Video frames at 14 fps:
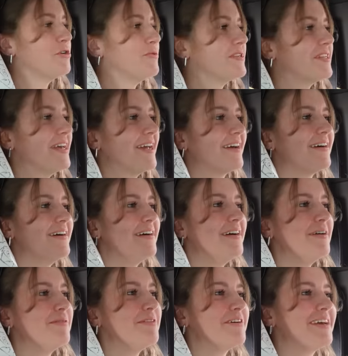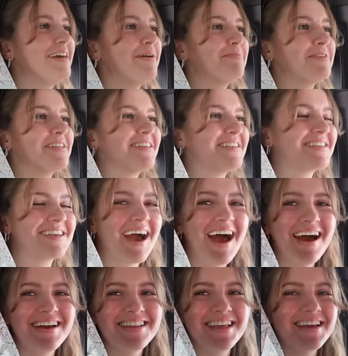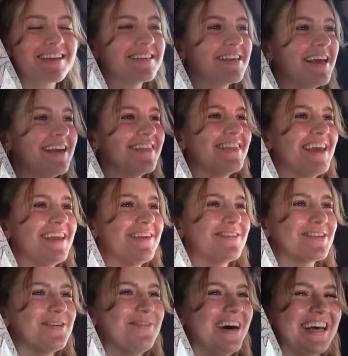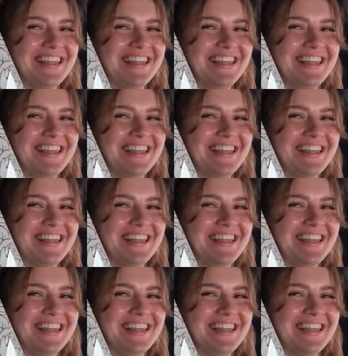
She was like looking up to the sky, like saying thank you so much.